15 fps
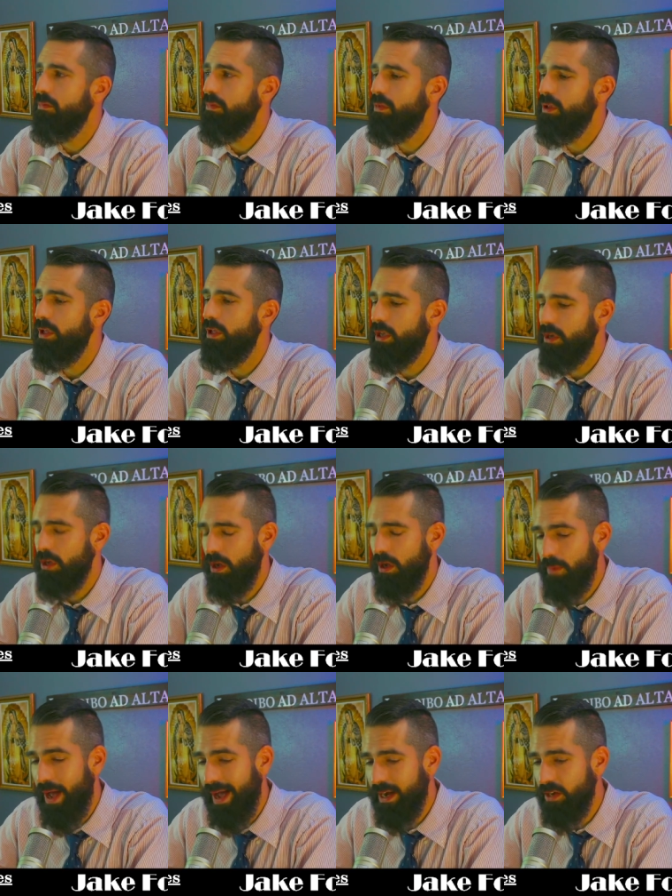he can come
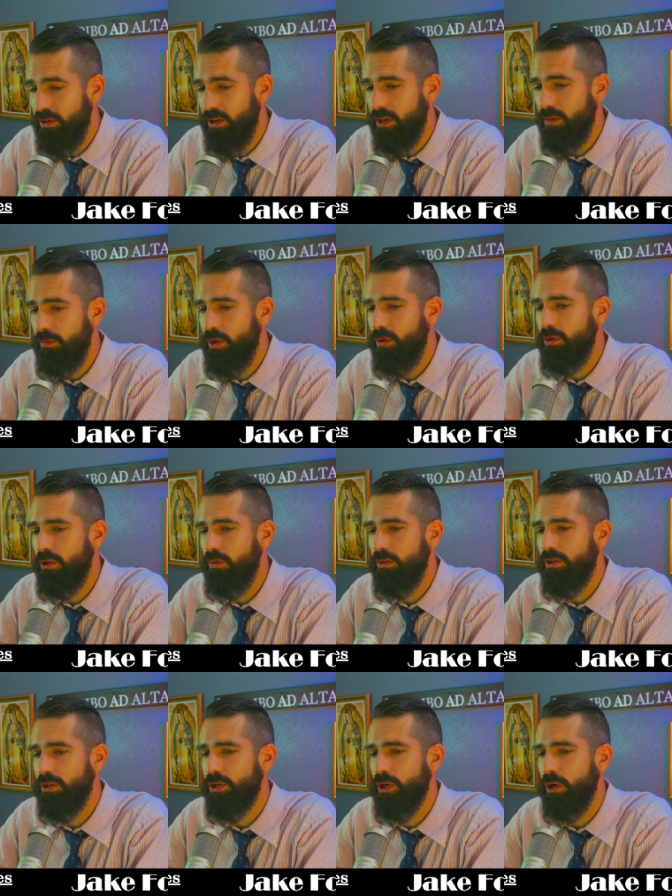back into communion with
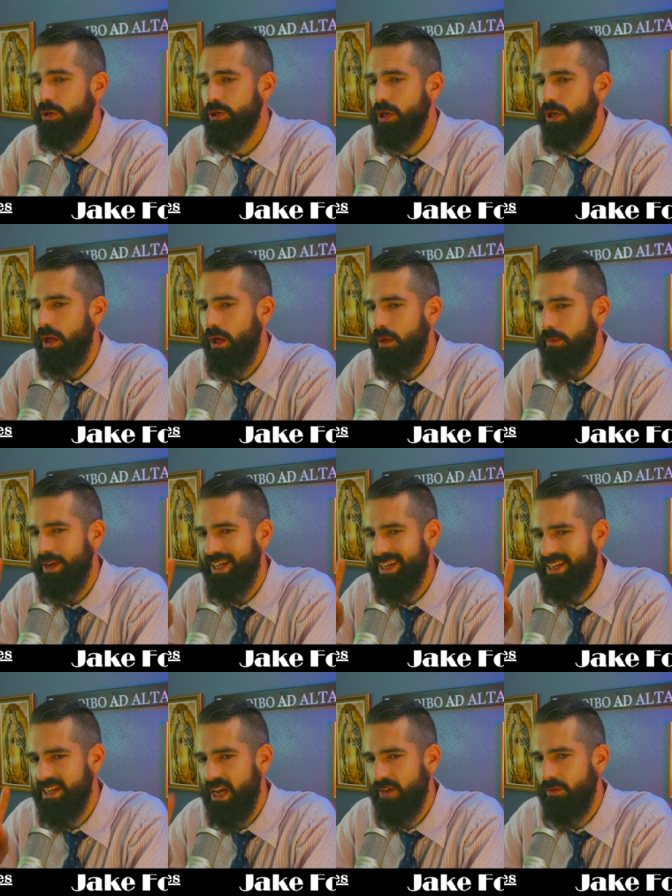the church, but he
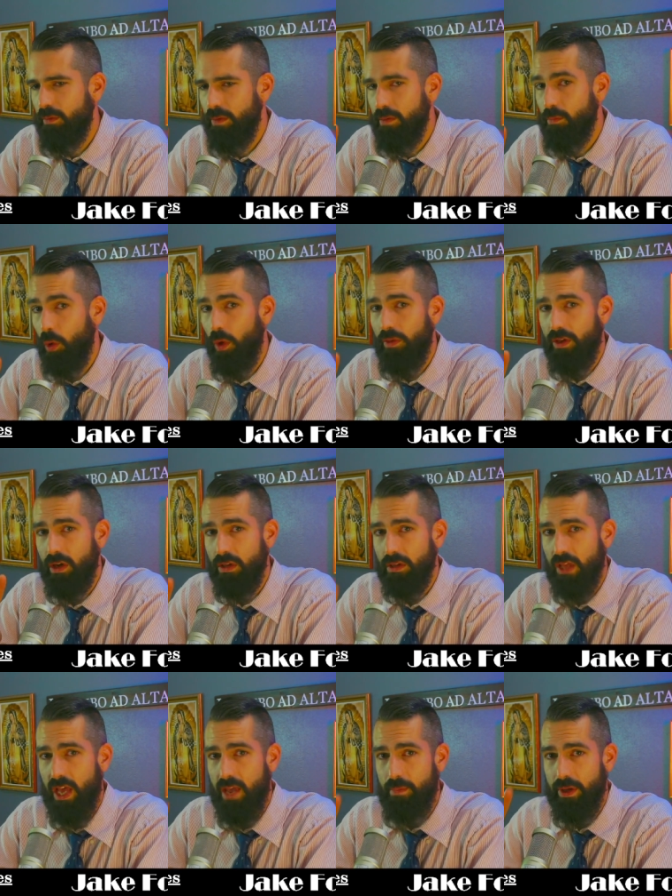can never be more than a
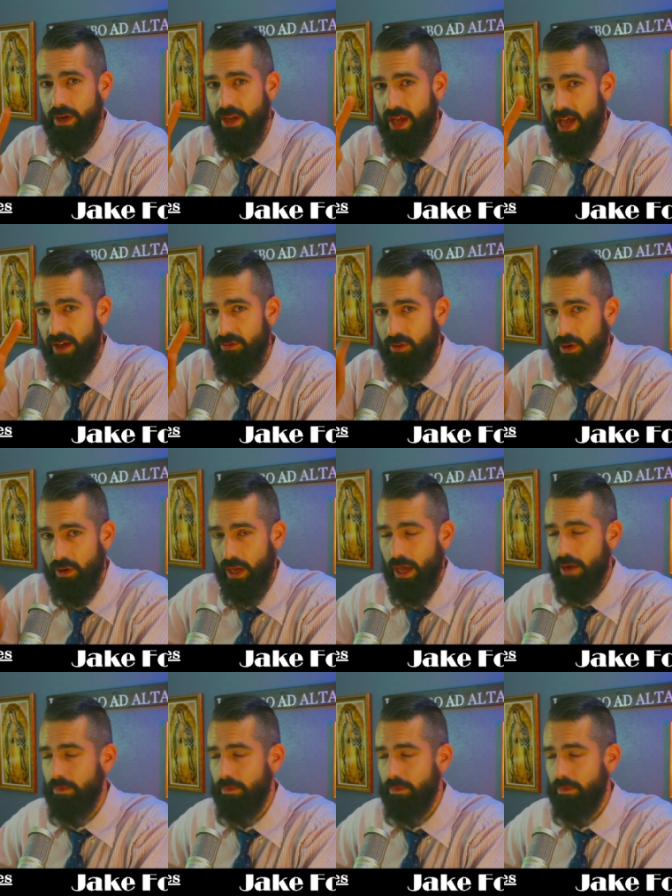layman ever again.